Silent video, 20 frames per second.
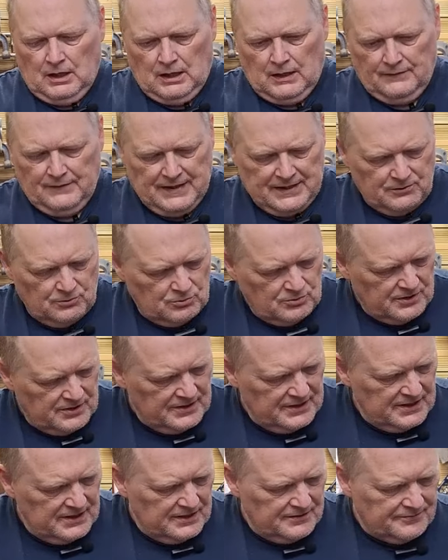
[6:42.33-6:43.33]
and then
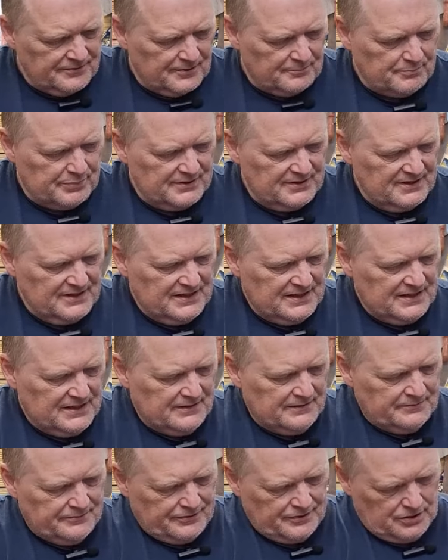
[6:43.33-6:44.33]
underneath, I
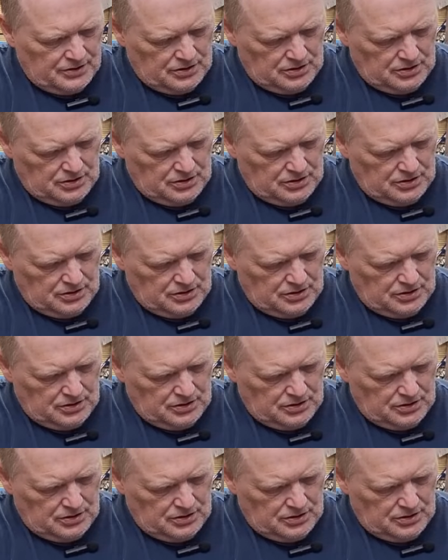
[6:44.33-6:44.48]
believe,